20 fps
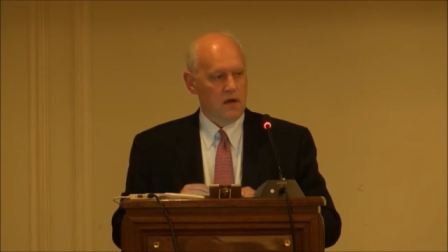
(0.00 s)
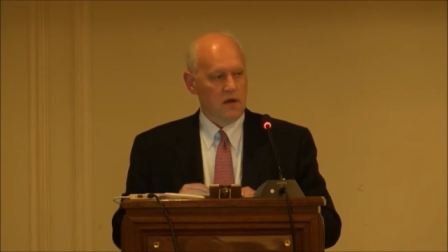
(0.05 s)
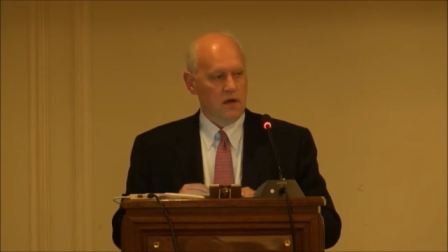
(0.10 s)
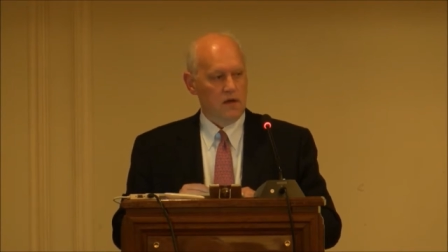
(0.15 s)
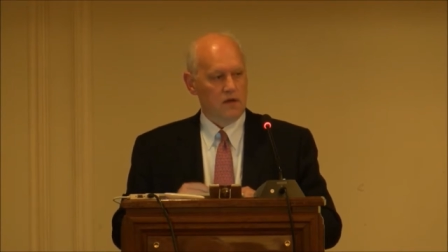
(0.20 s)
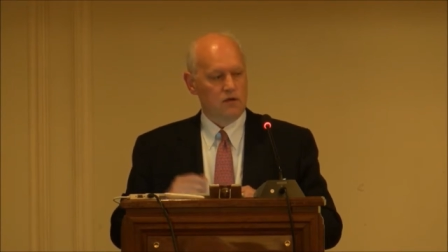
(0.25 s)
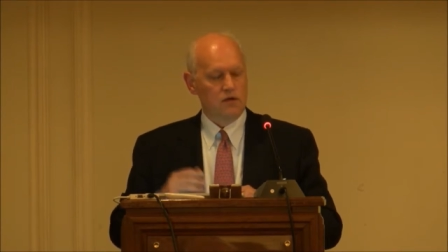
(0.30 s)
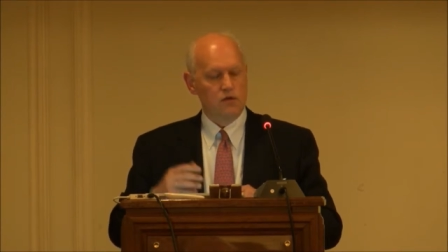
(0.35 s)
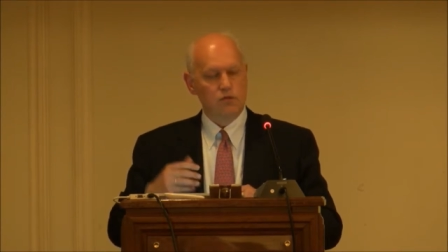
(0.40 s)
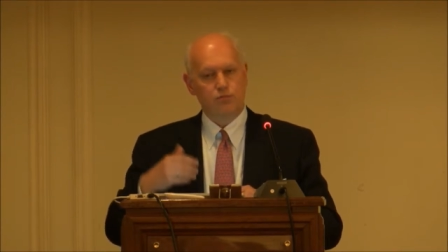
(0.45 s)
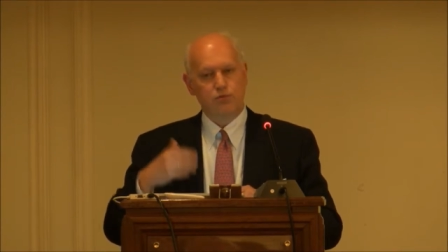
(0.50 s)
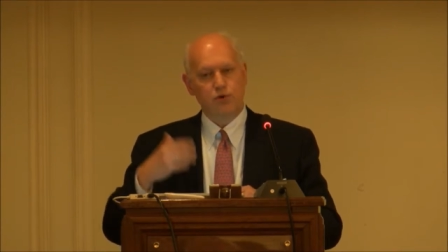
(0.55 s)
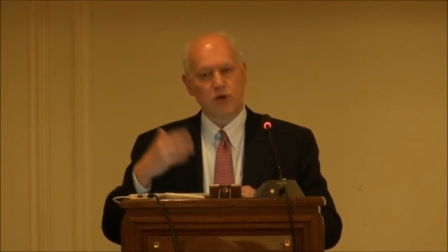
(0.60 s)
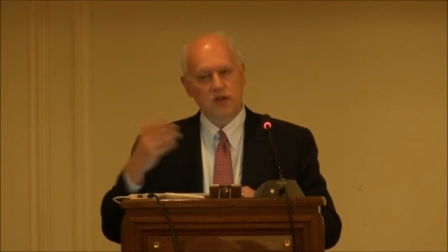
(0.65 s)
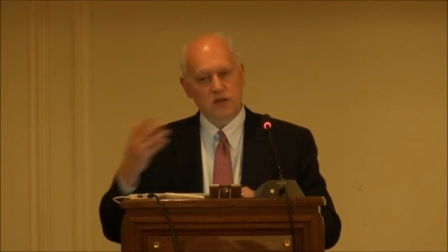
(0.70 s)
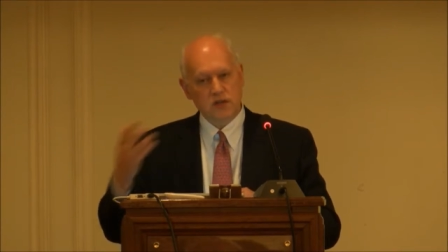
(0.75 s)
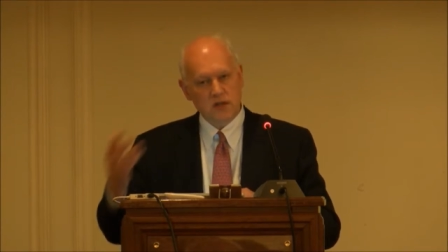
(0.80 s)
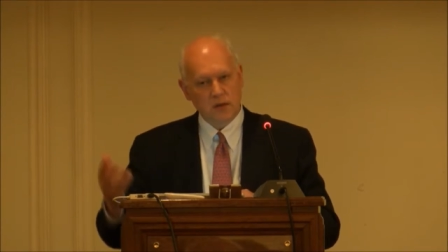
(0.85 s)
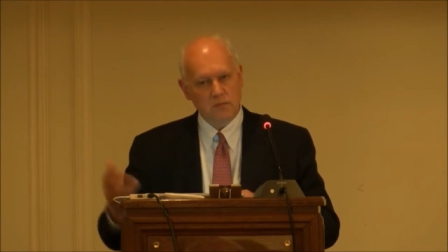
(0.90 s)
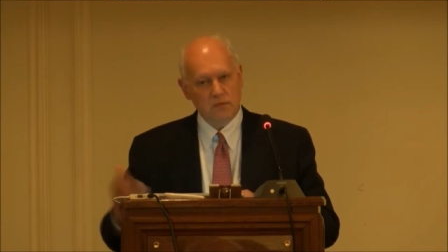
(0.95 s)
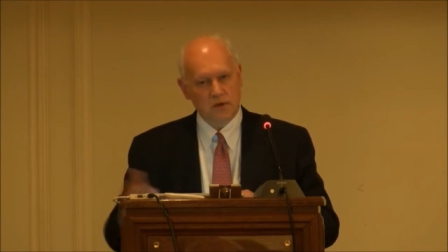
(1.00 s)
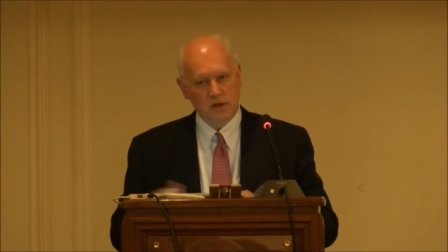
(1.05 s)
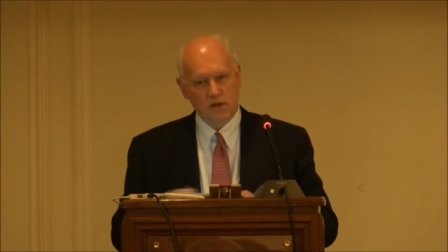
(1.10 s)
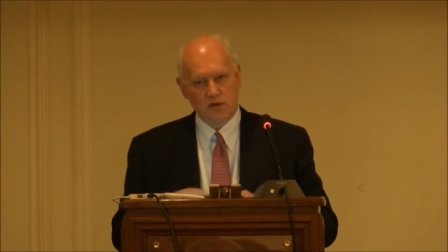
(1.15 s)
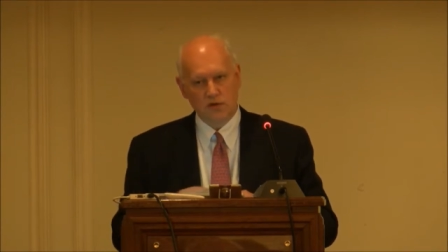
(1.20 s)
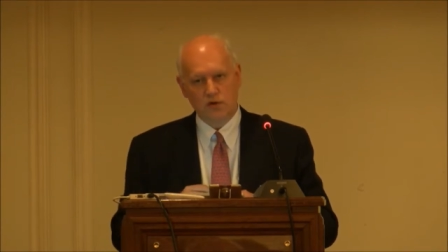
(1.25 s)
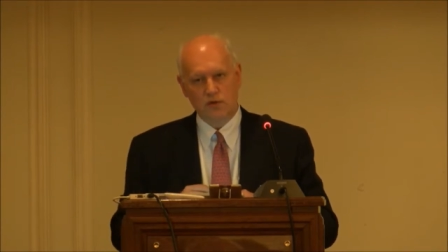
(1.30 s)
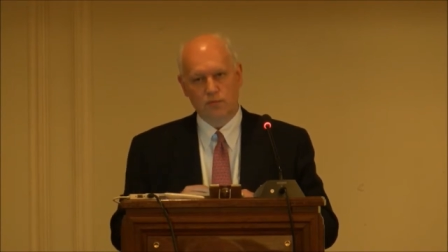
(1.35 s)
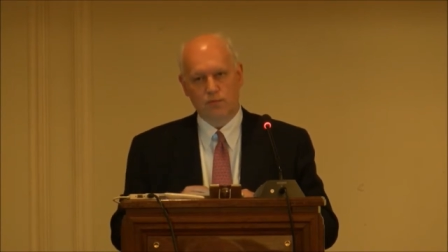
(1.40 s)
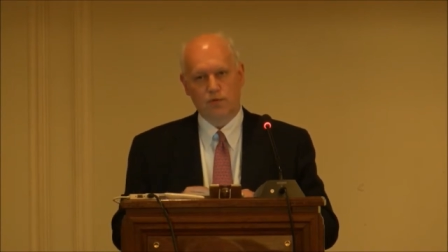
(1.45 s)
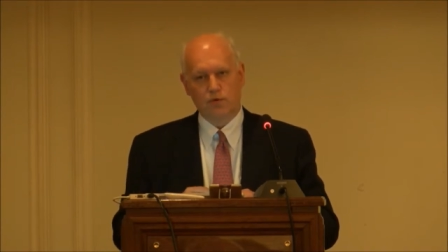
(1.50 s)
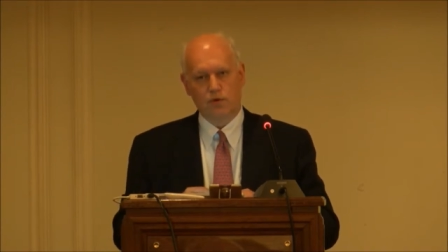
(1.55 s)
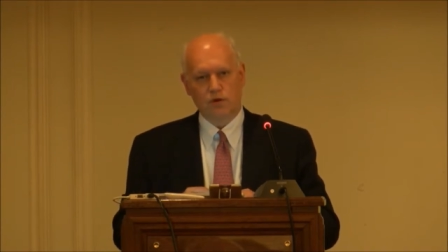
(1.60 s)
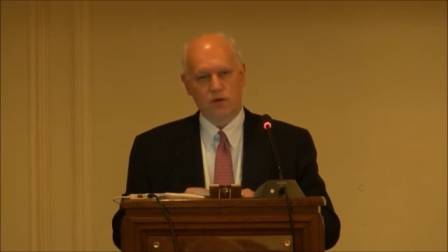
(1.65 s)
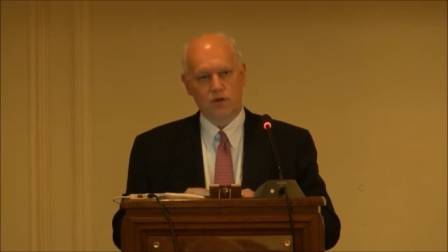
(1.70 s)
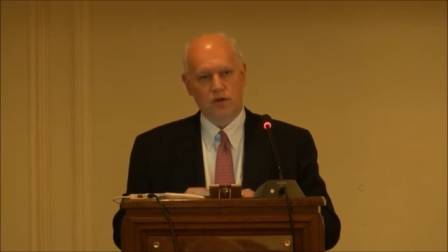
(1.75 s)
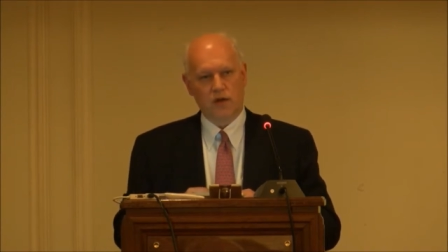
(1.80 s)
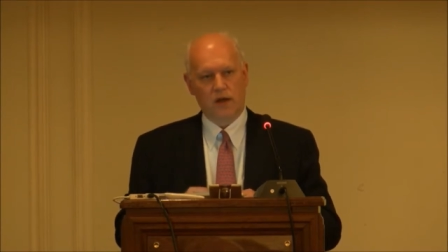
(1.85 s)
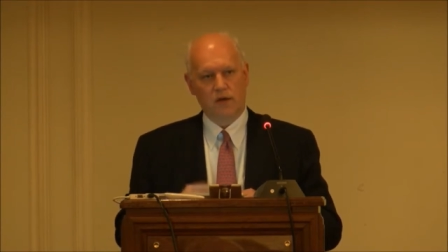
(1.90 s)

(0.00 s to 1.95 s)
Uh, do you bring something to the board?